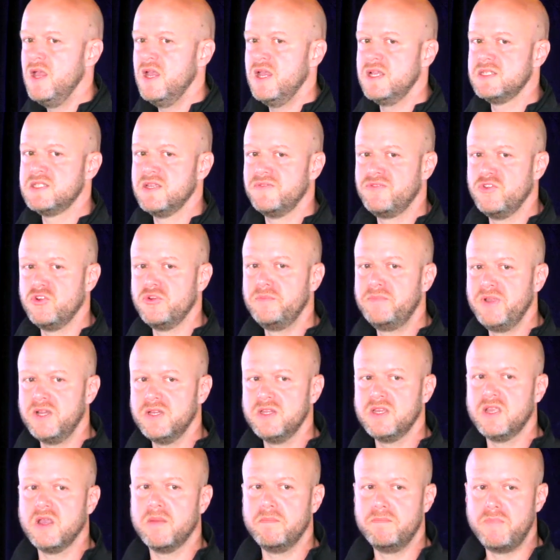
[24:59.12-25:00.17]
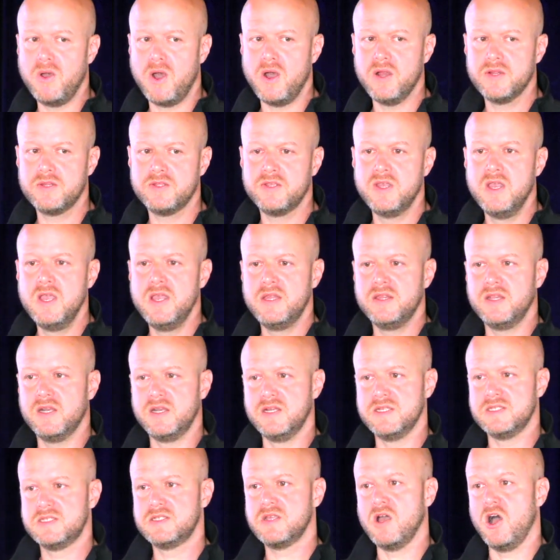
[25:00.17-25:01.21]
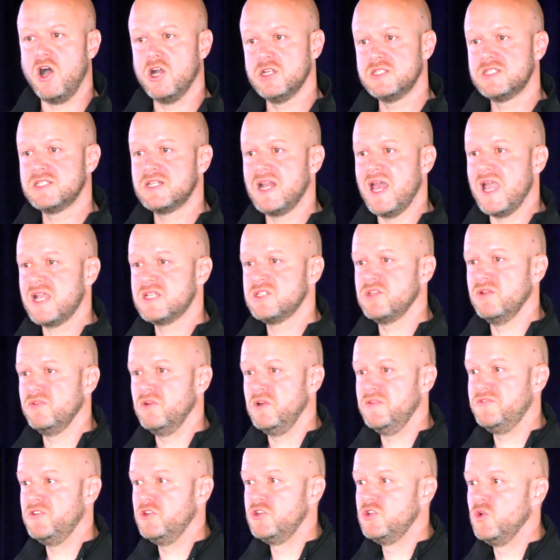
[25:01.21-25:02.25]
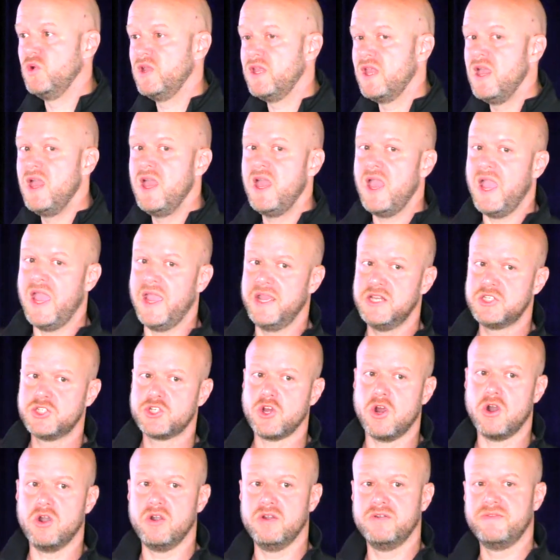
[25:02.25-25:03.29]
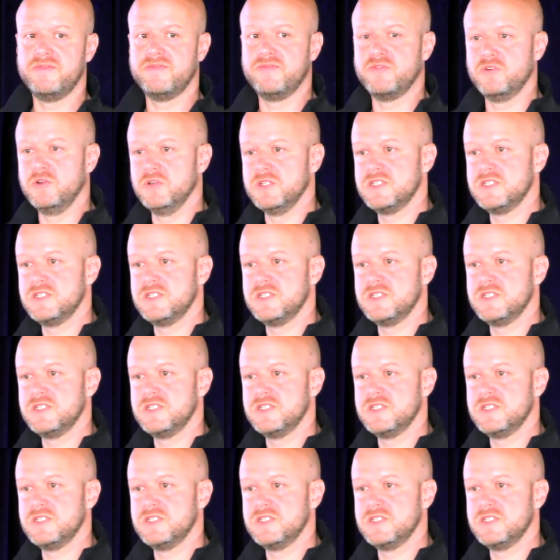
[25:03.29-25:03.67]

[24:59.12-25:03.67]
is if you're building a bot that is on Slack. So if you're doing HR for